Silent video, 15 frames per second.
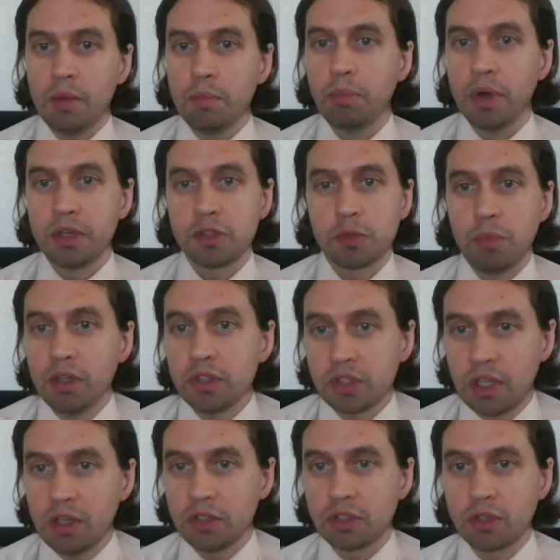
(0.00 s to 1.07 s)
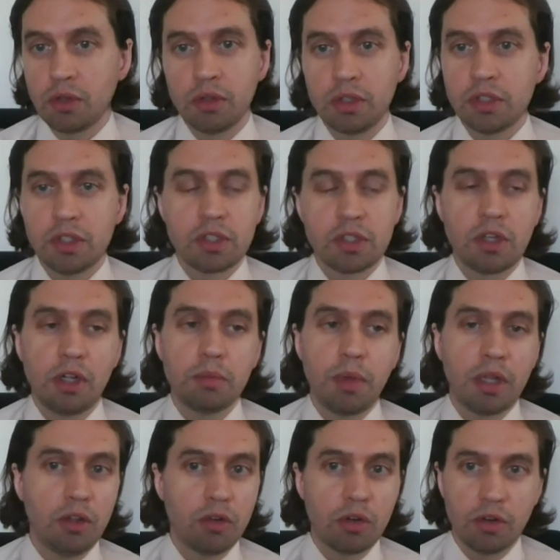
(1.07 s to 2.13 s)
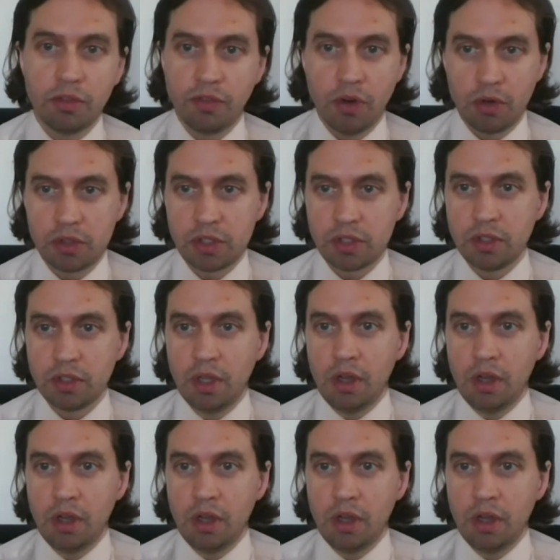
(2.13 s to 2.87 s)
But small scale solar is installed by local folks.